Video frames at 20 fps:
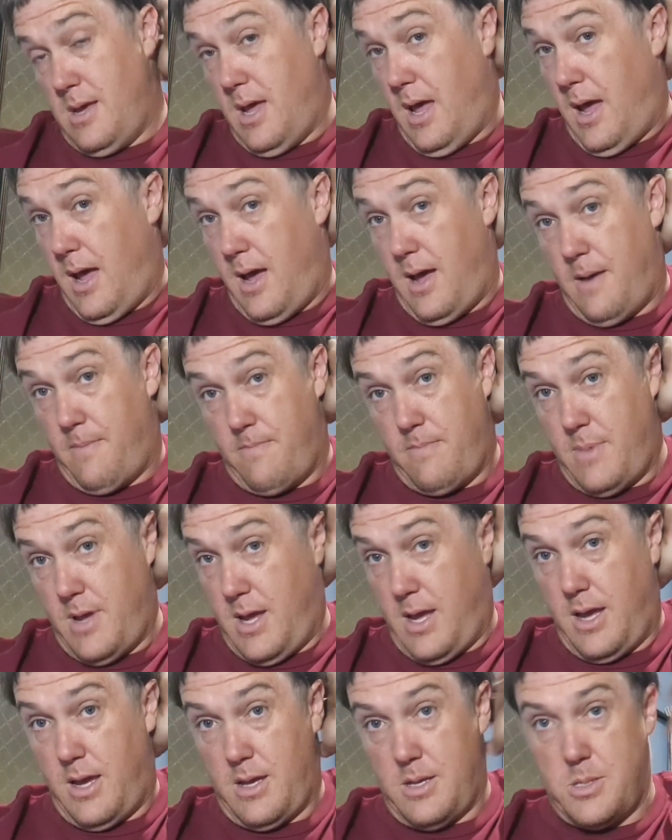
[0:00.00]

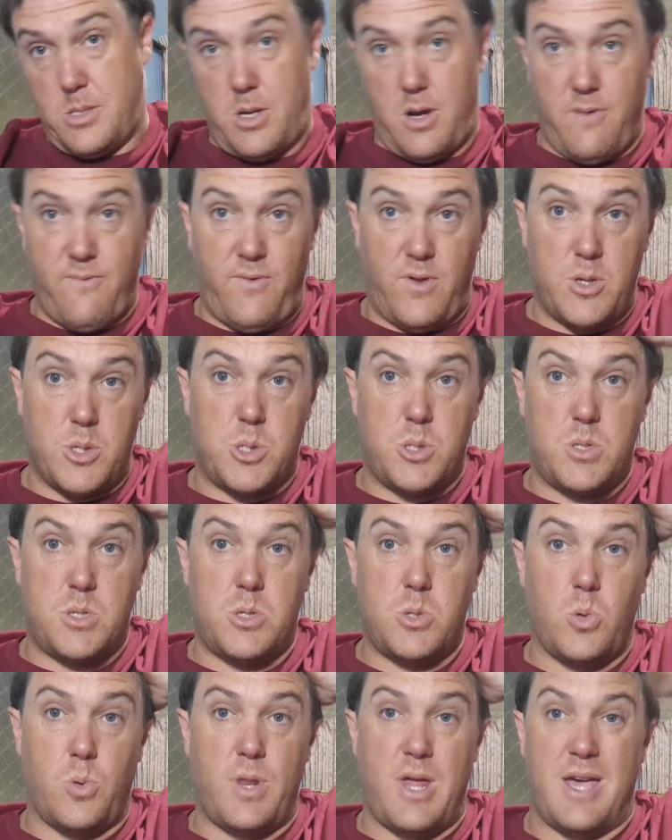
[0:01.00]
And hopefully
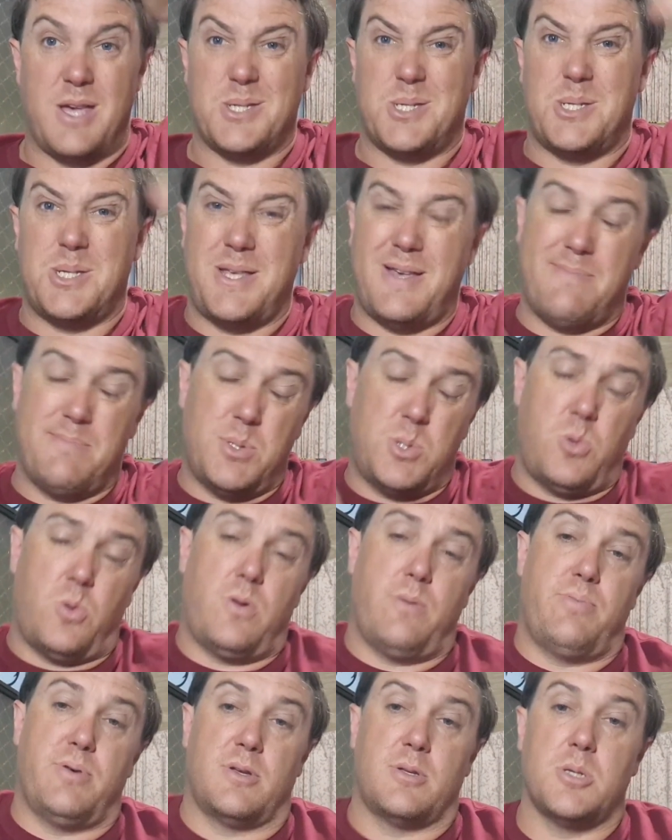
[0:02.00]
sort out some
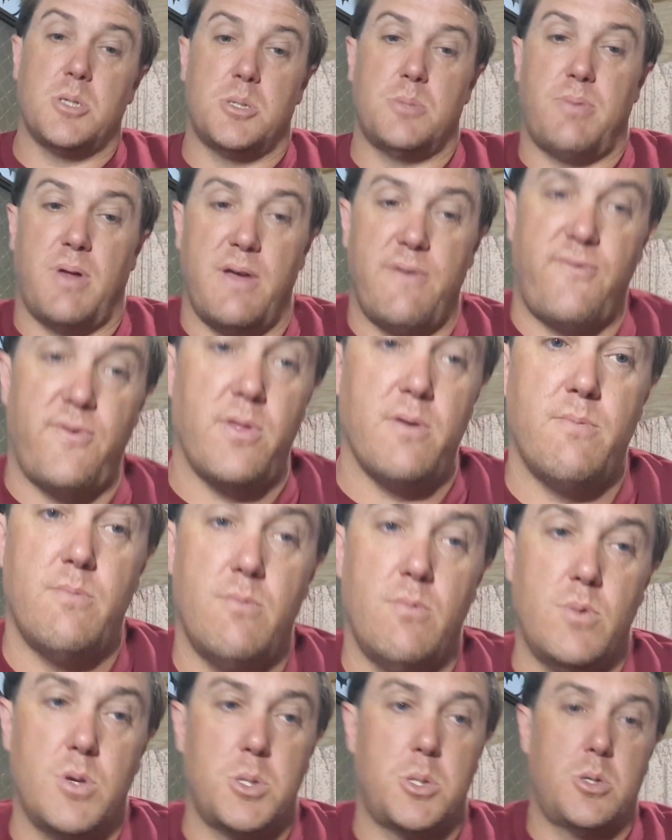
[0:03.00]
sort of big display for them,
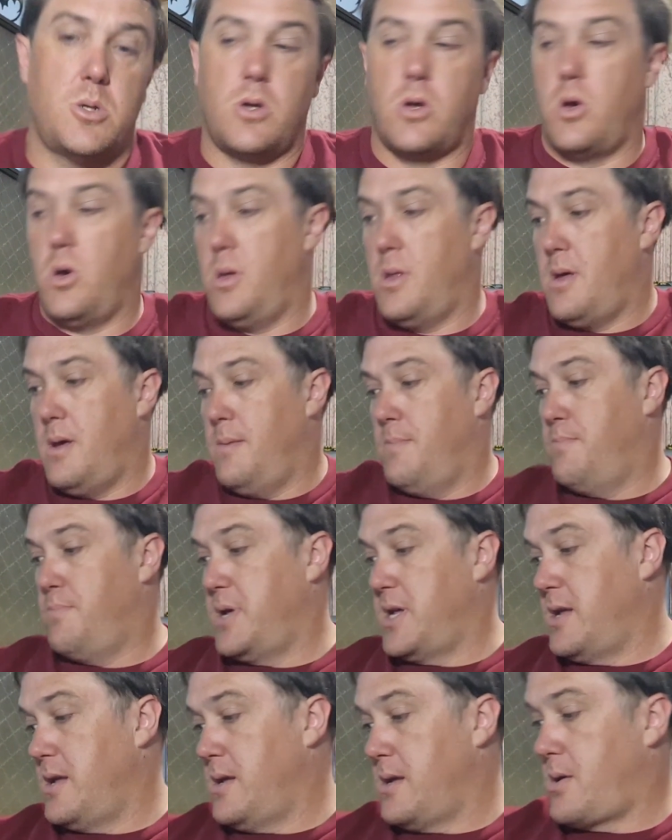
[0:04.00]
which could
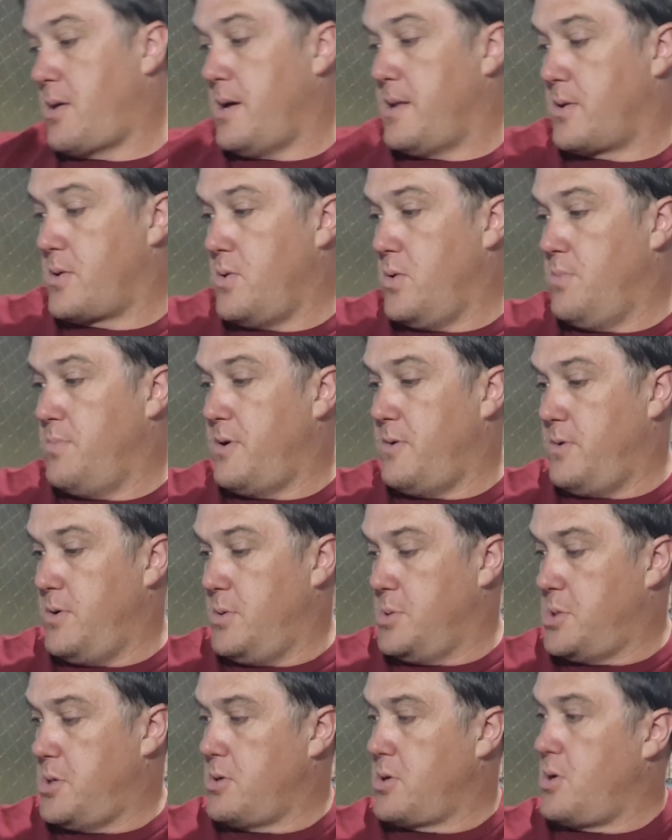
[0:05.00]
be kind of cool. But we
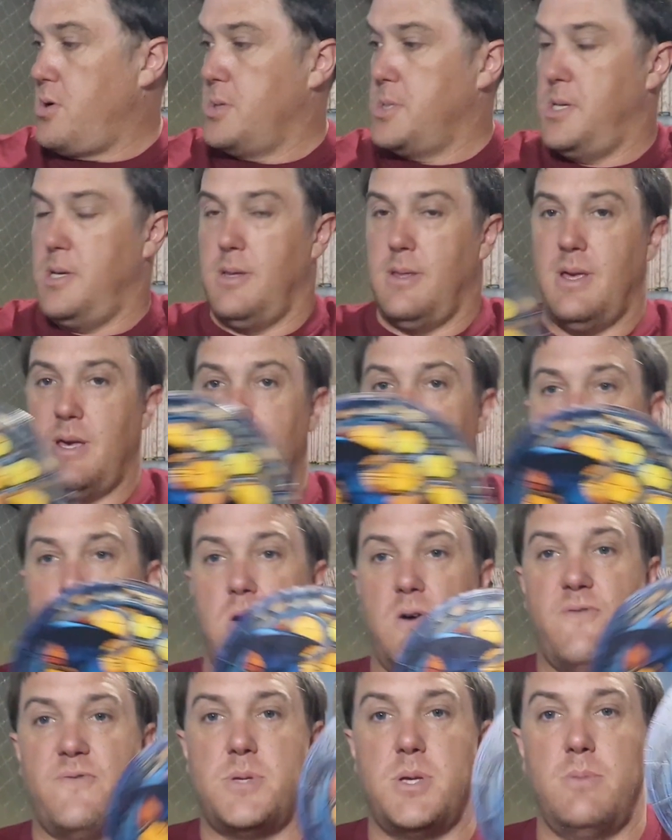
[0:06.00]
also got to that
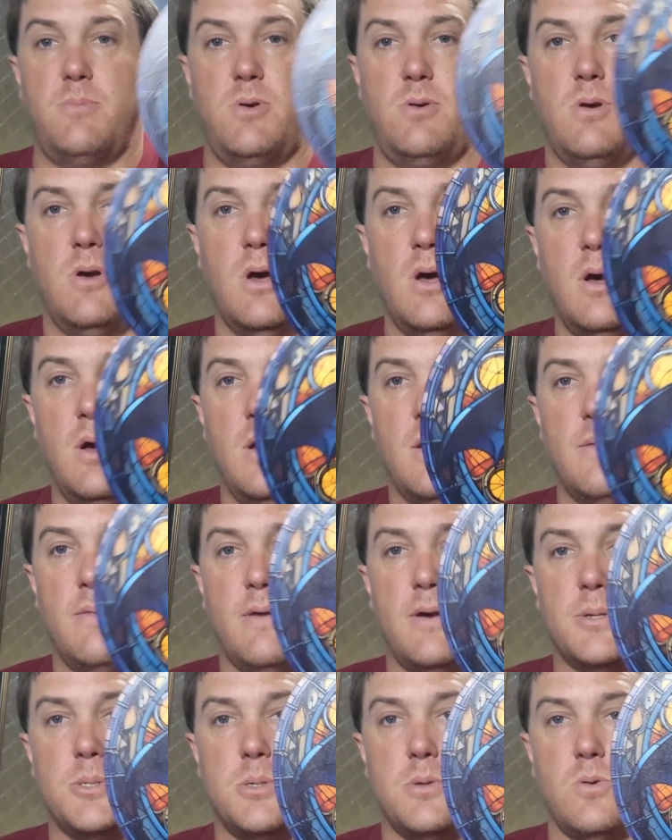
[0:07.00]
off Temu,
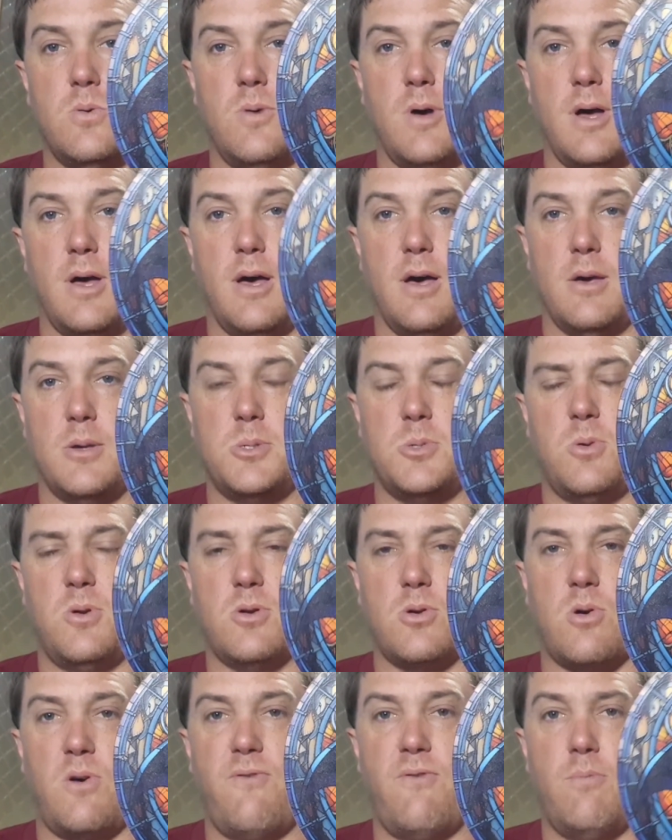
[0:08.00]
nice little
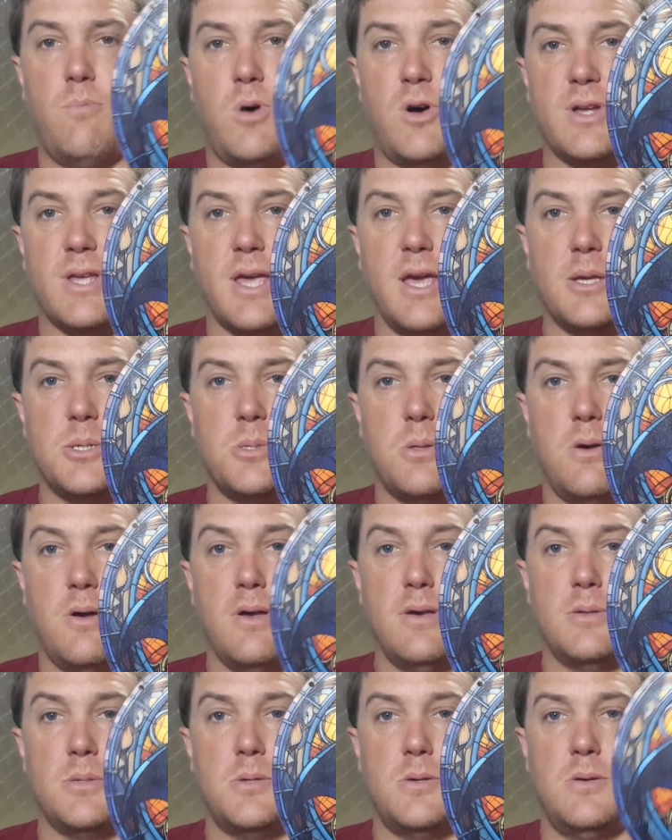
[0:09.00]
sort of Gotham by
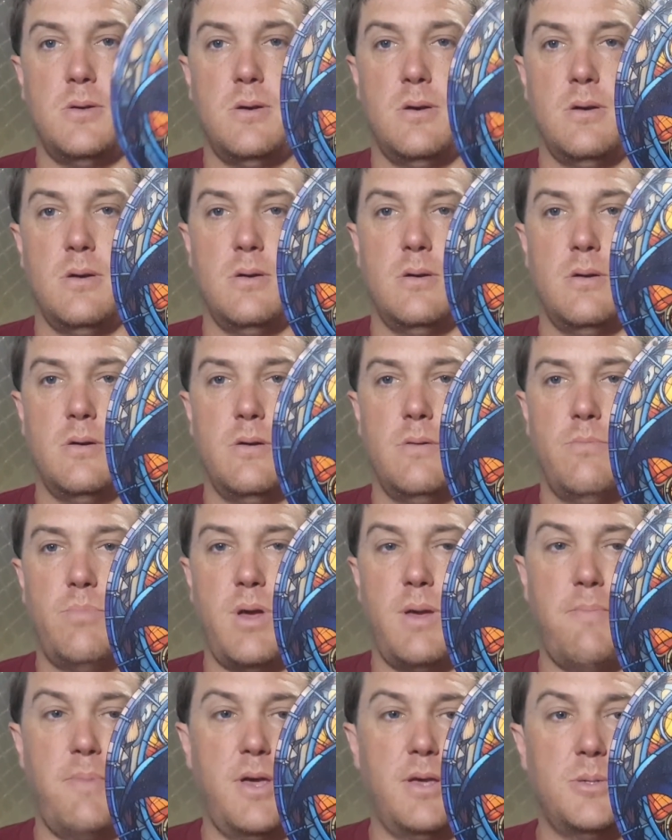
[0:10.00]
Gaslight
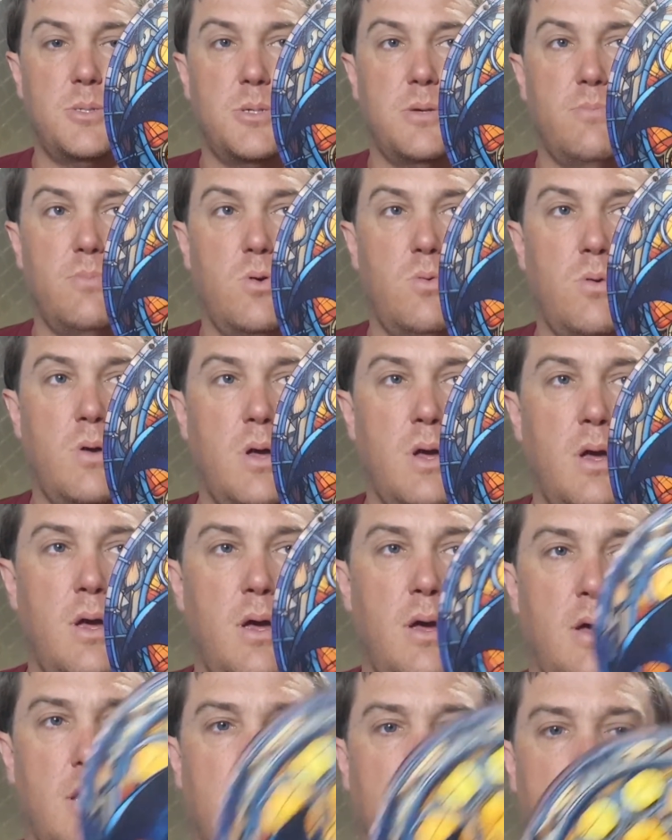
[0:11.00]
Batman symbol,
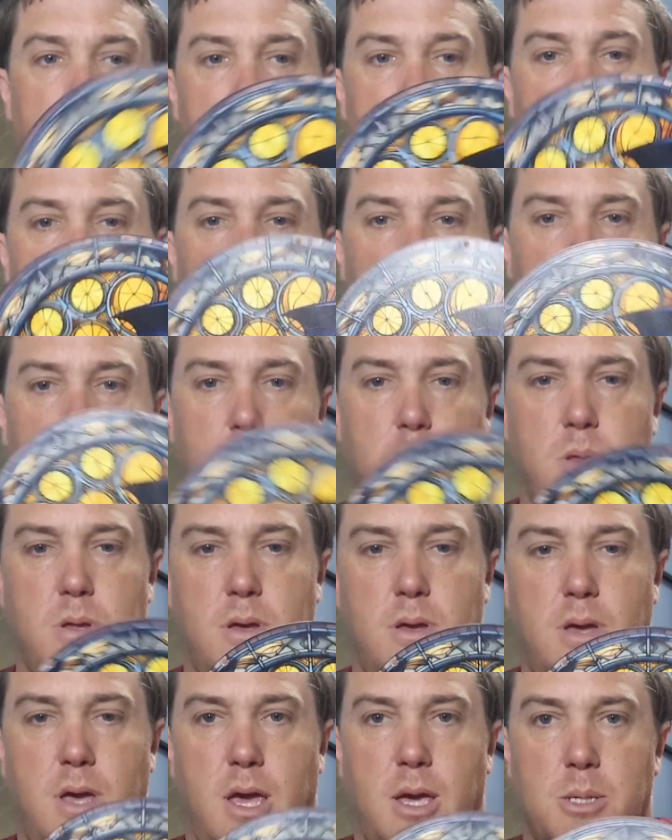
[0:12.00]
and that just kind
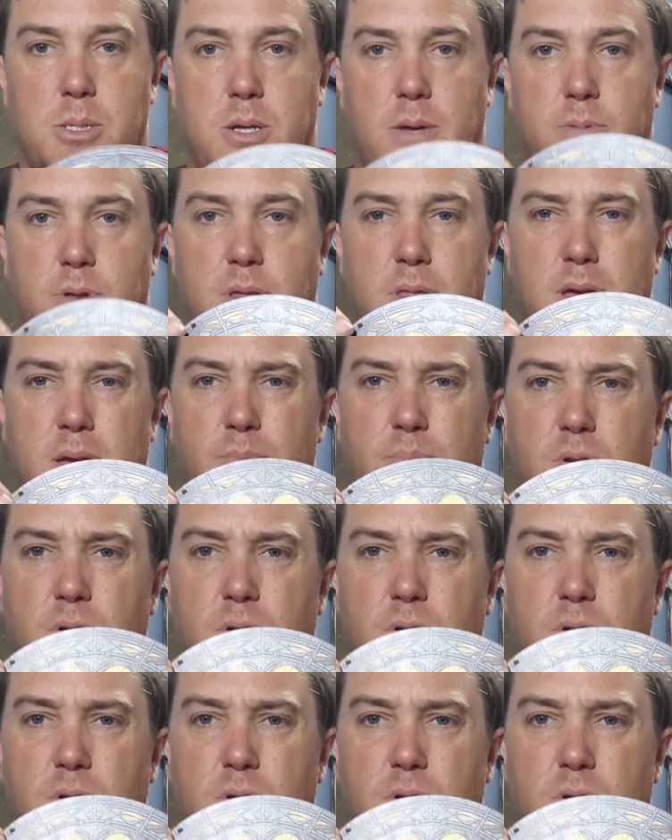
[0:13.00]
of hangs up like that.